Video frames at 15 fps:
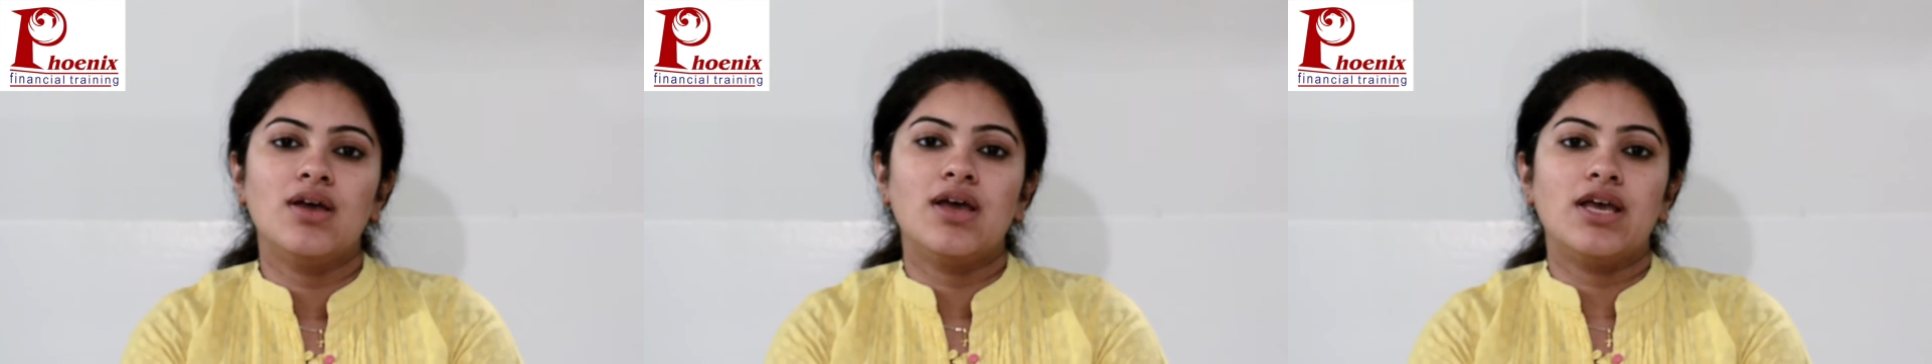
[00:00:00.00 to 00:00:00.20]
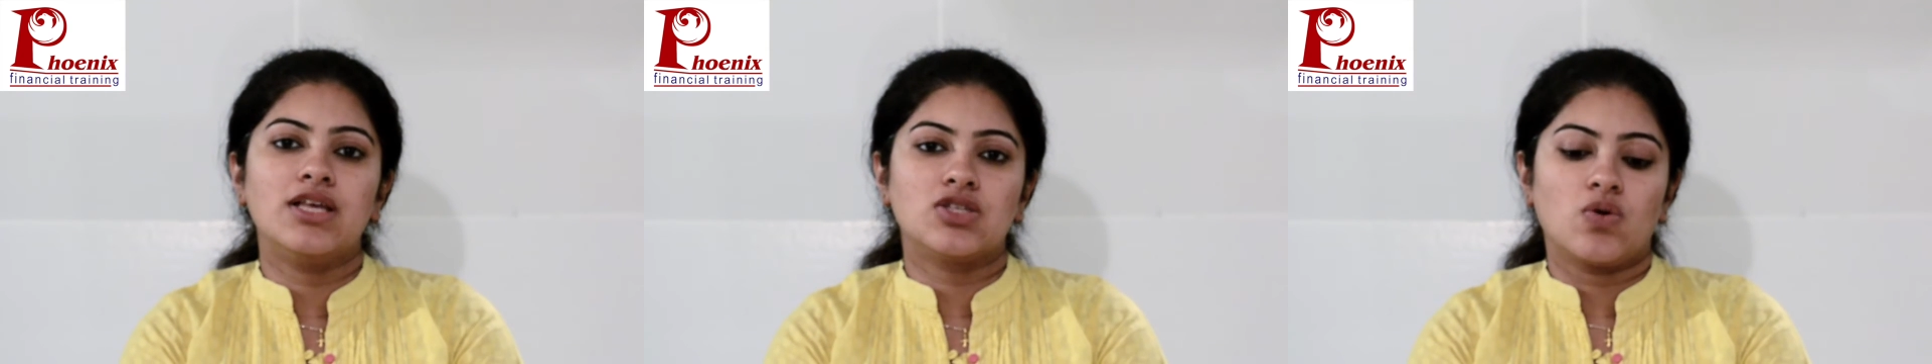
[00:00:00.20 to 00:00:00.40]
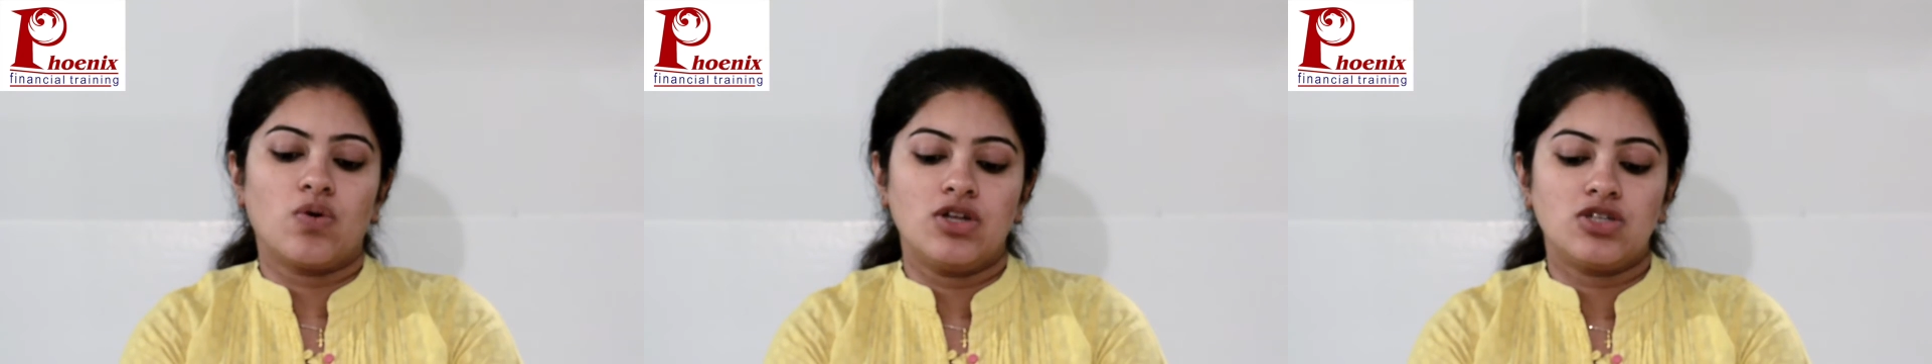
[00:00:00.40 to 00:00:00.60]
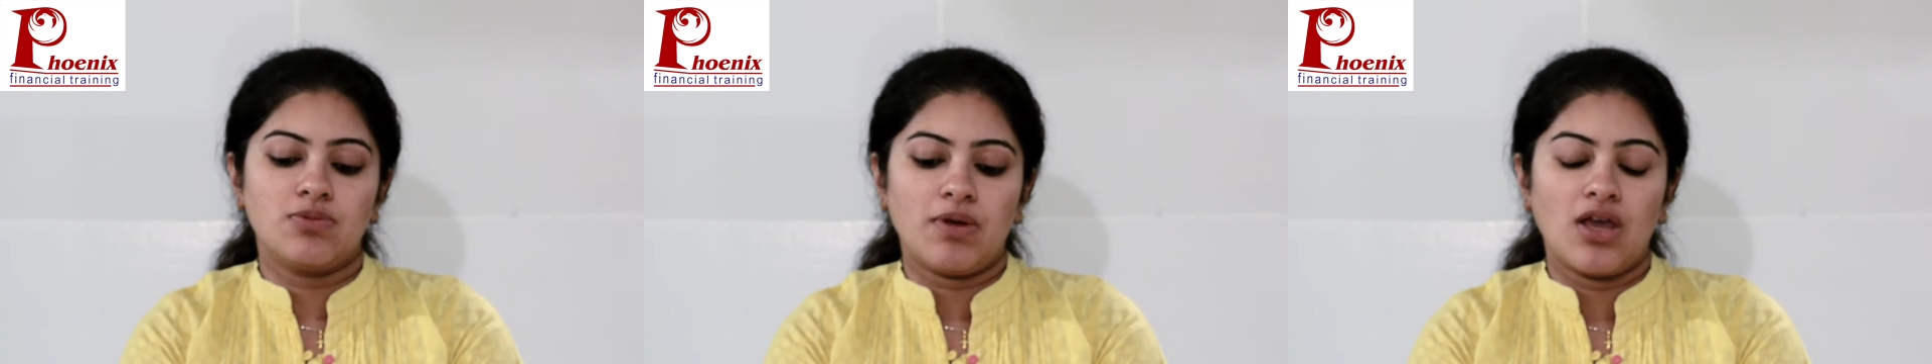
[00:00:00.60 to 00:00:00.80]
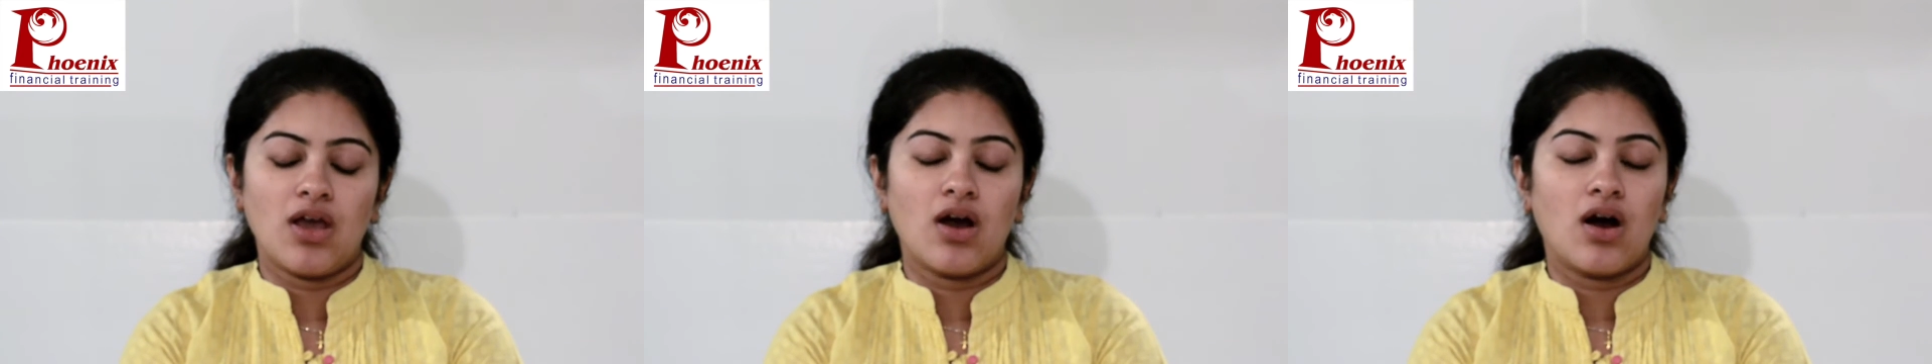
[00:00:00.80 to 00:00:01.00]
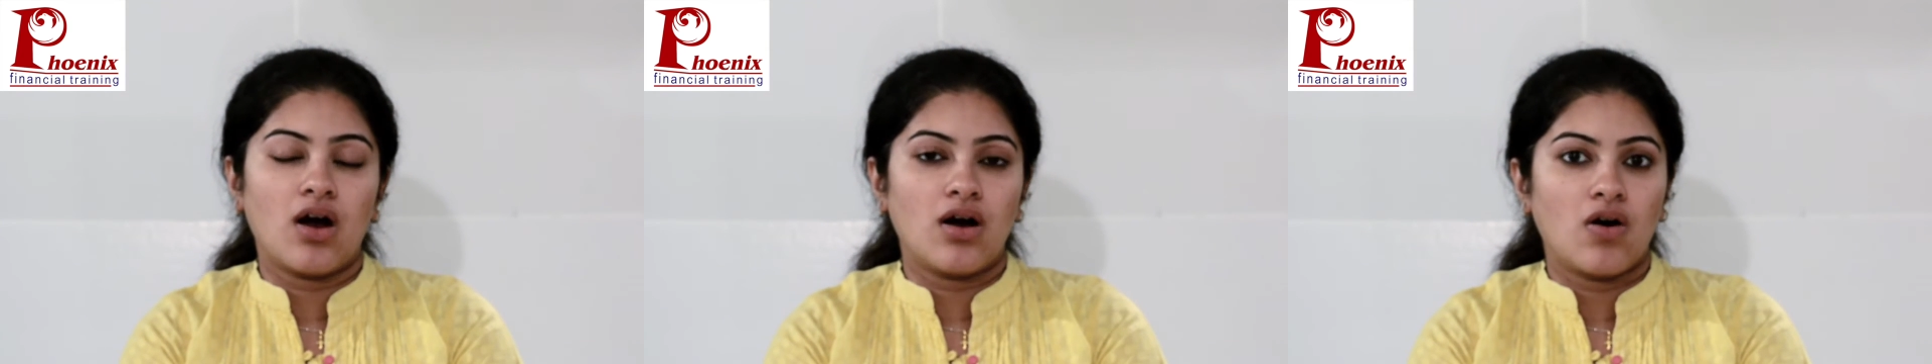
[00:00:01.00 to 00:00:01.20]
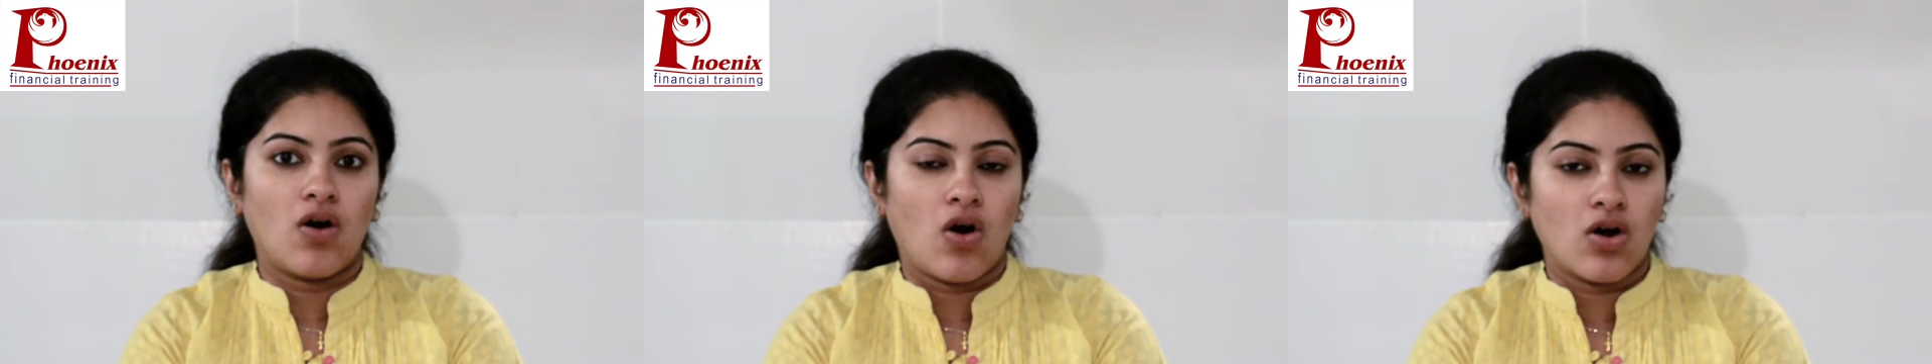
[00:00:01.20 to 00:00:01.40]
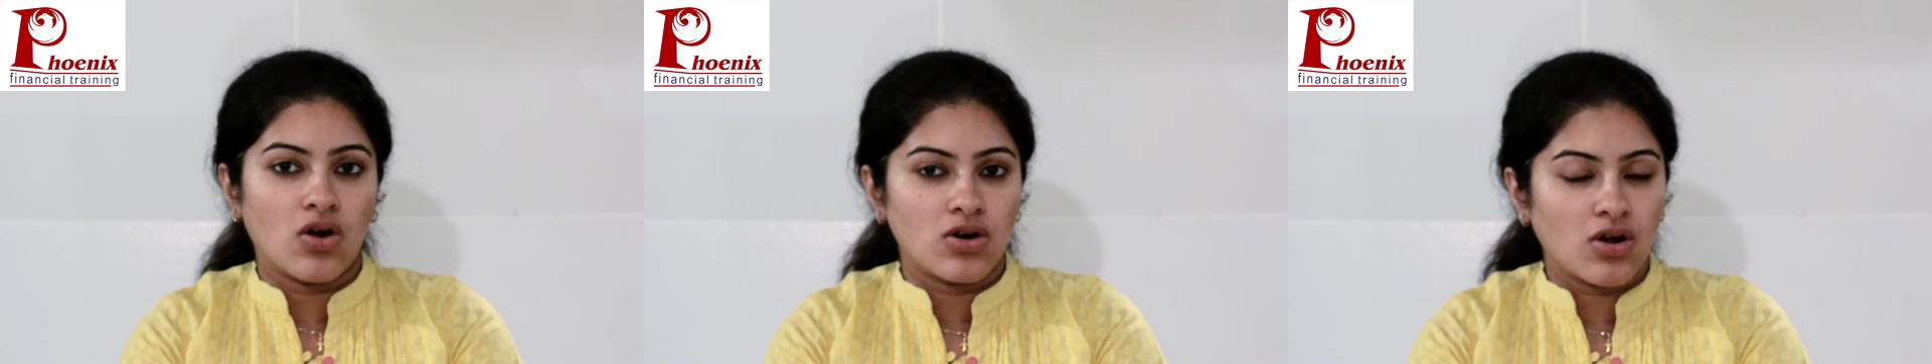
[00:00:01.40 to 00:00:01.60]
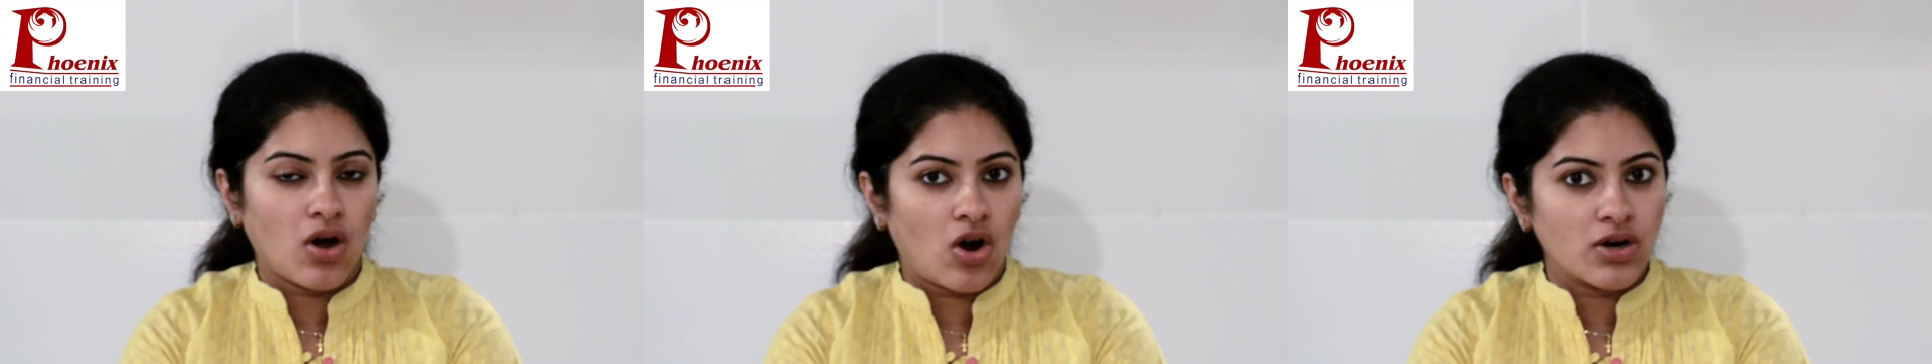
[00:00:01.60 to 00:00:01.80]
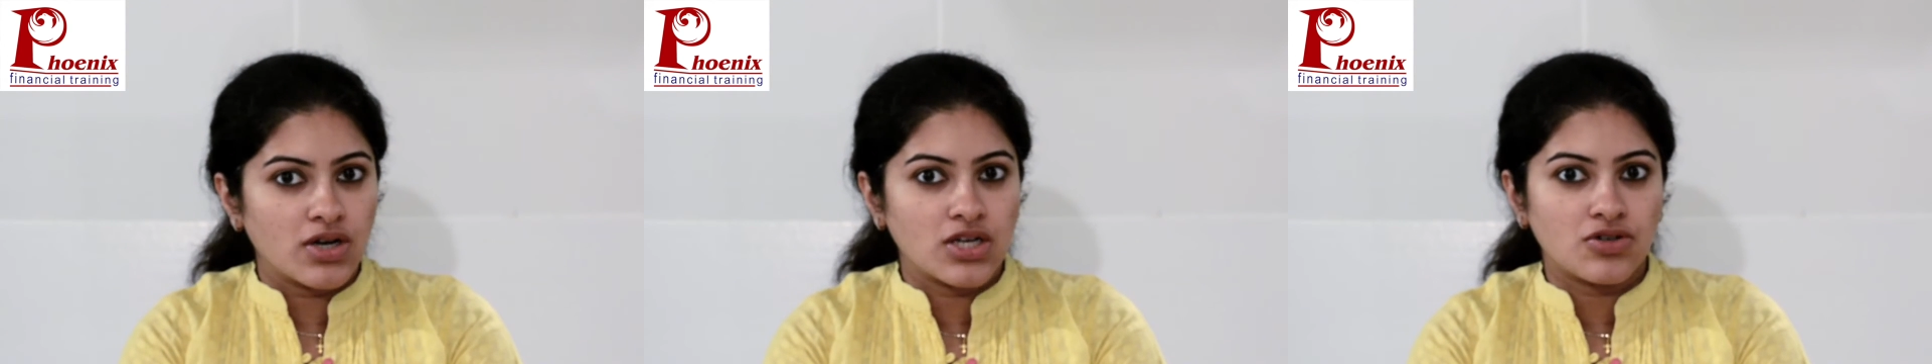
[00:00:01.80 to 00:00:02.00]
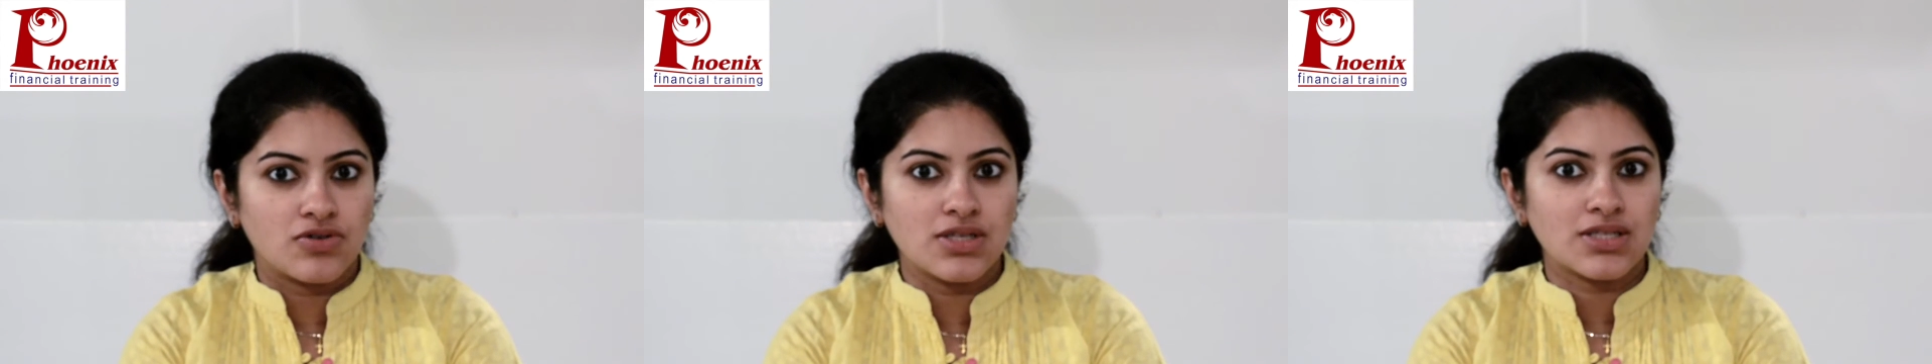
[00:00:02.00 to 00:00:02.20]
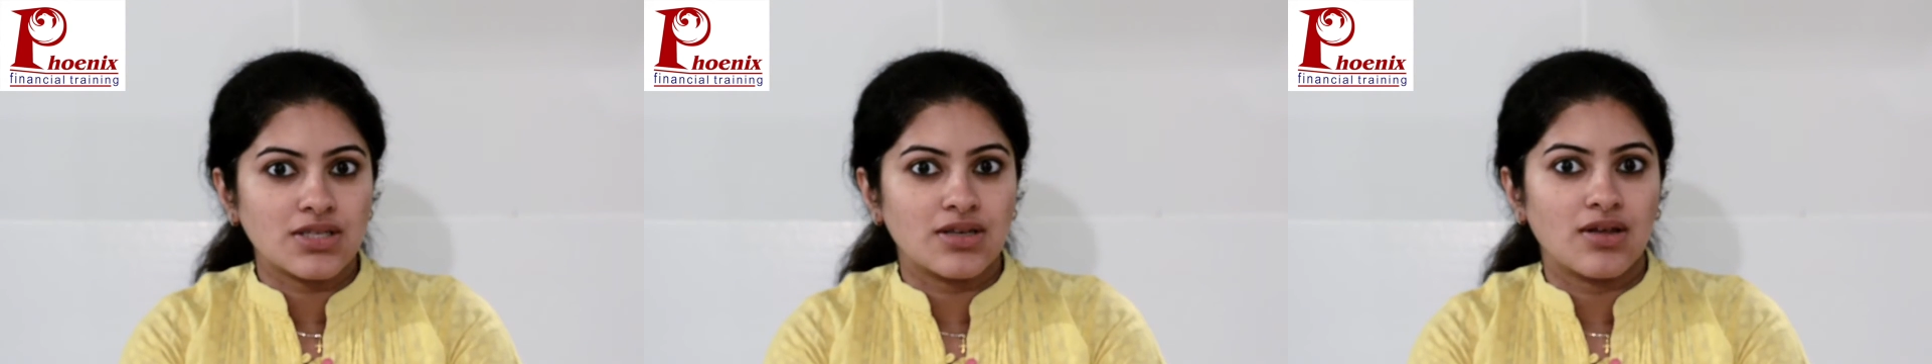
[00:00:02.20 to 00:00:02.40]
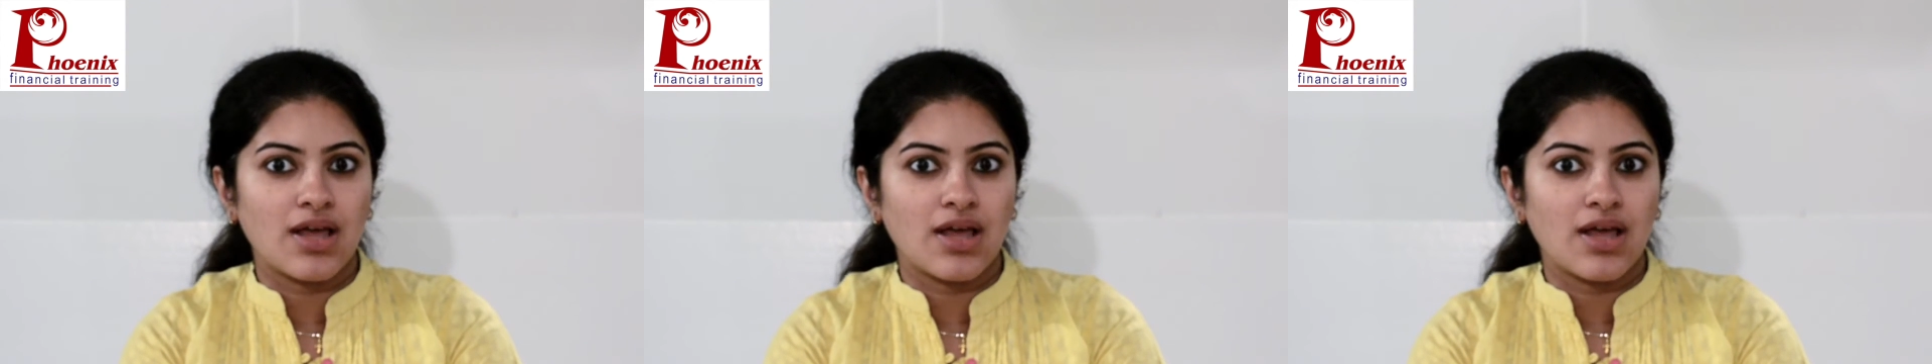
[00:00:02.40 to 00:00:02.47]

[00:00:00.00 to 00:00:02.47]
is going to be on audit risk